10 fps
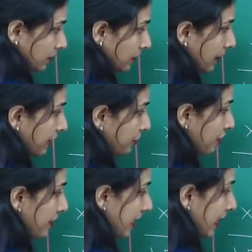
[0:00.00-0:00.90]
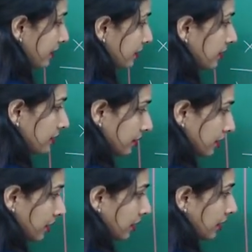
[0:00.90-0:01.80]
that will be x
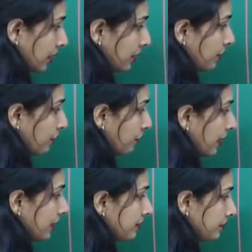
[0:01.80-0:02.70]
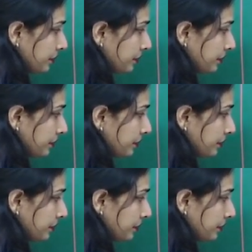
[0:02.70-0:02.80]
1